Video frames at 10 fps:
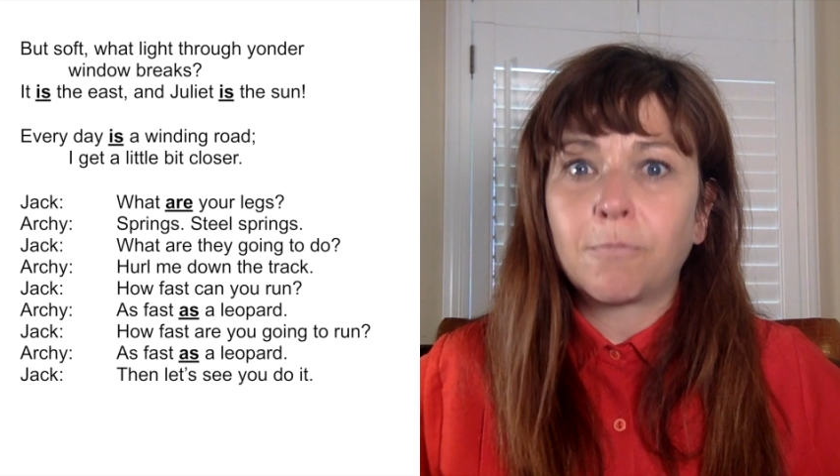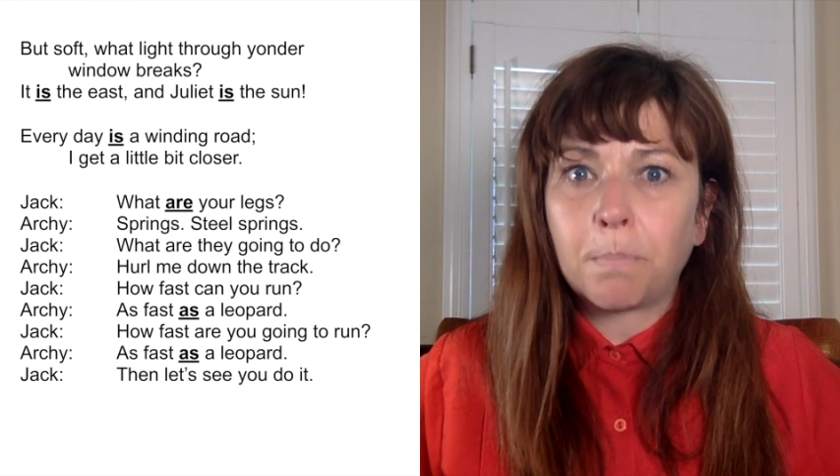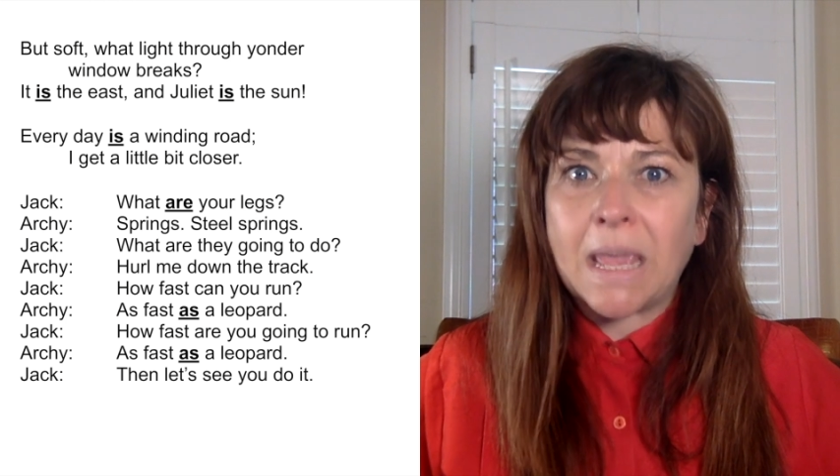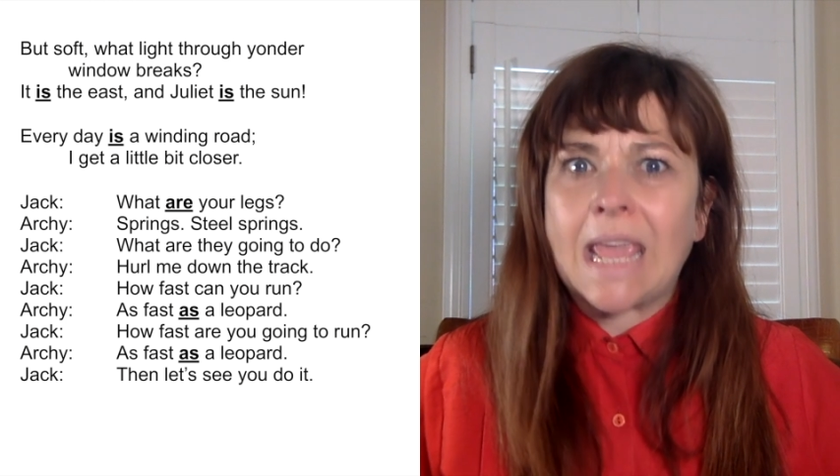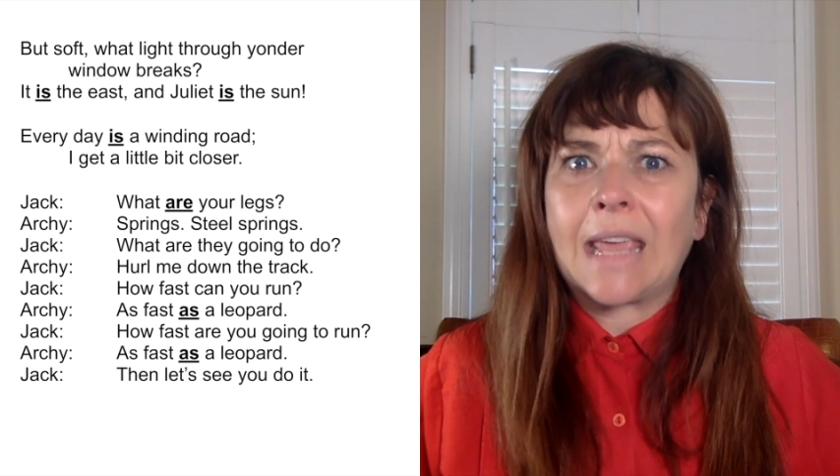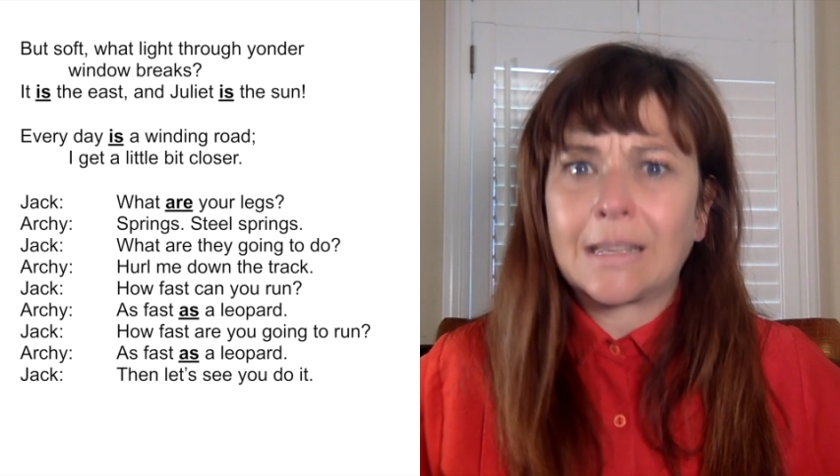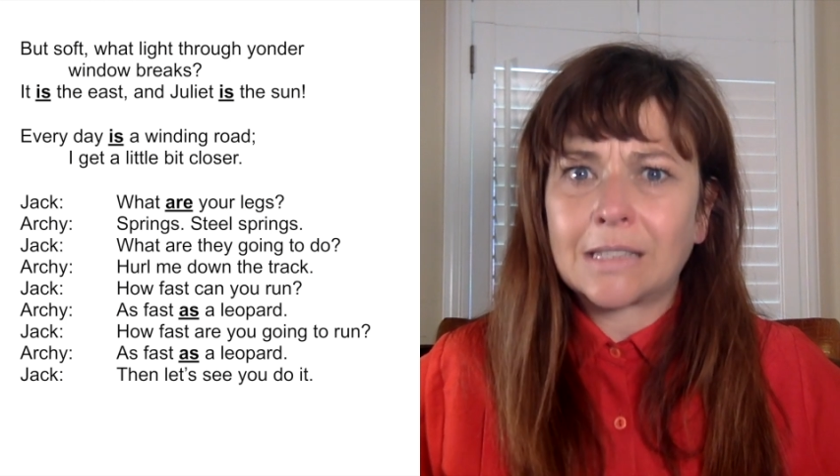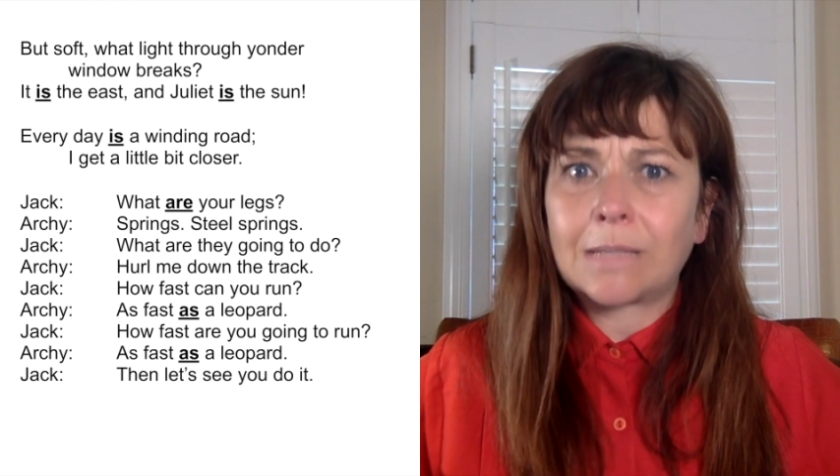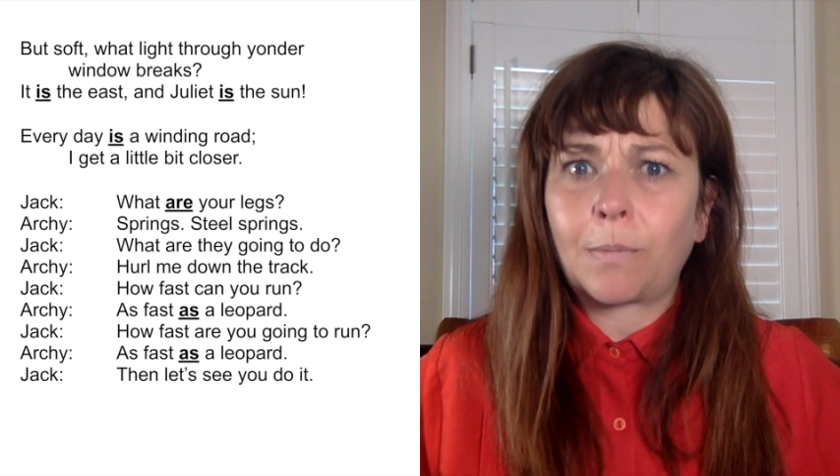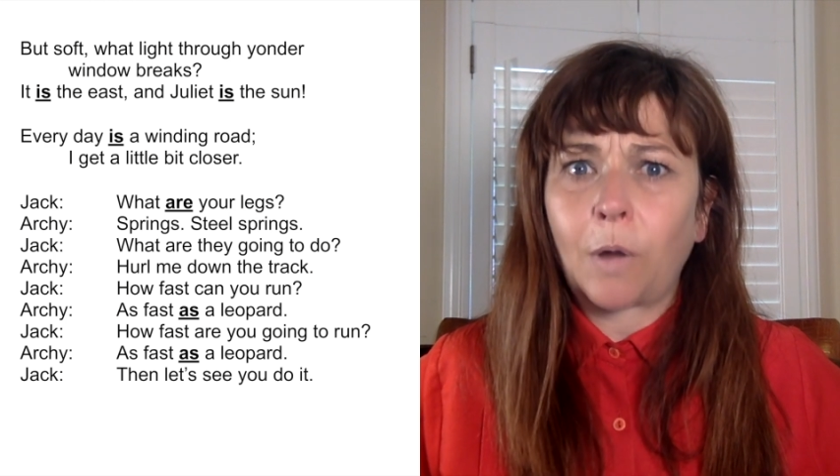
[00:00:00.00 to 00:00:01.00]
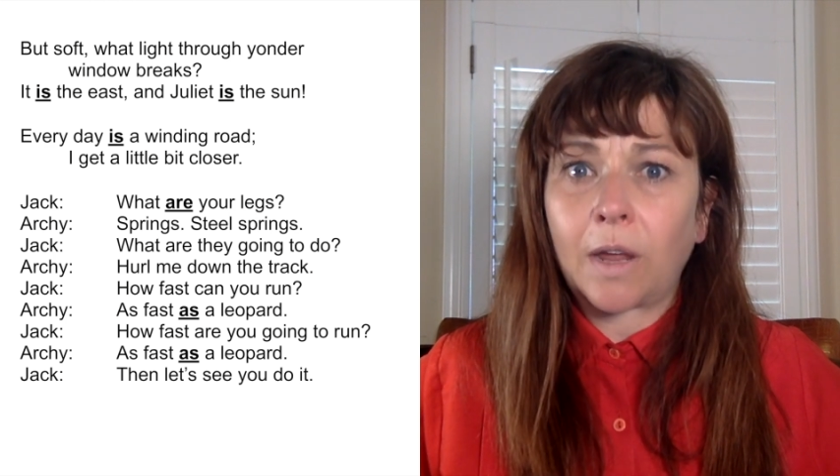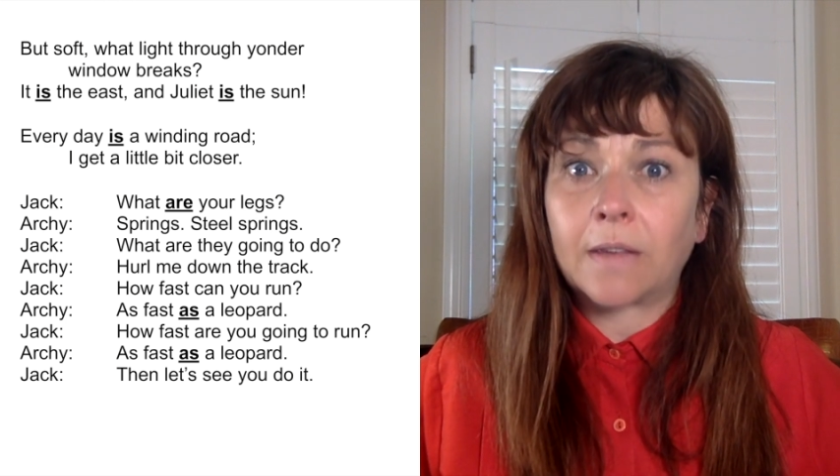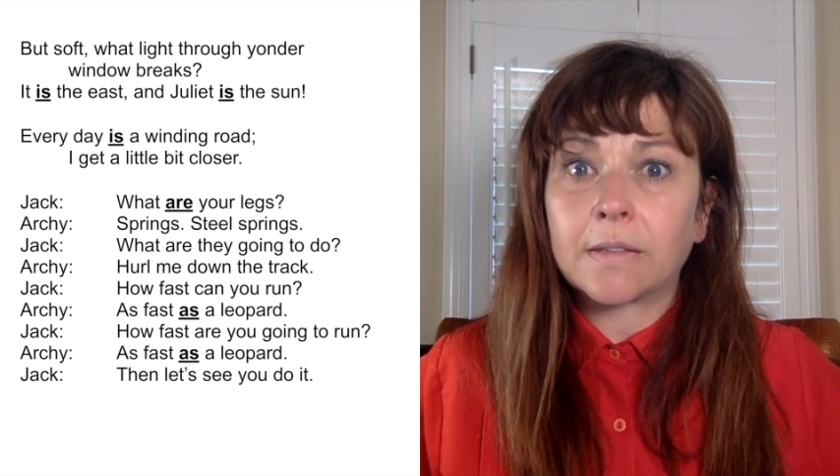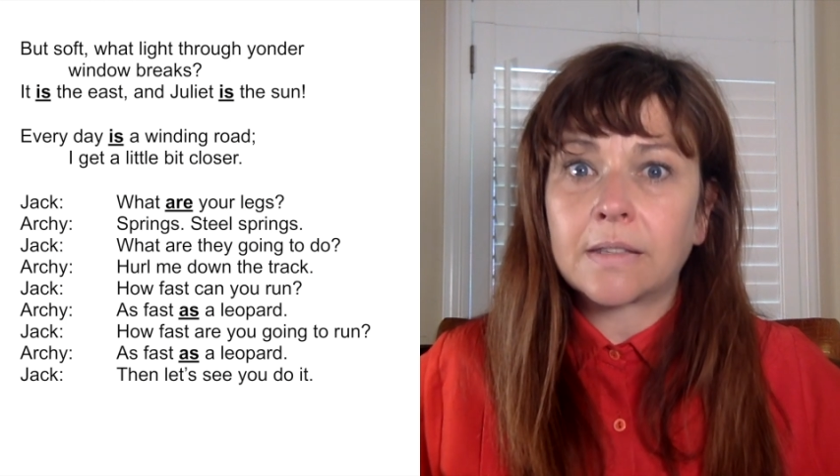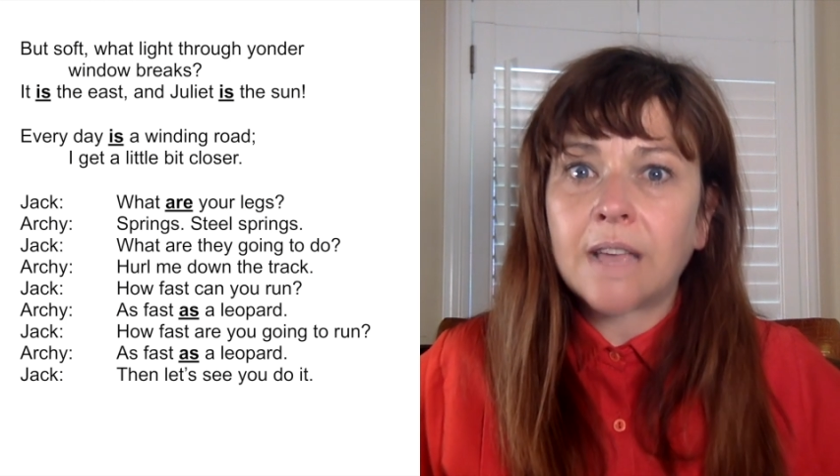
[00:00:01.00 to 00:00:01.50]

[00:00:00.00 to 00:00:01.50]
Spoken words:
being springs is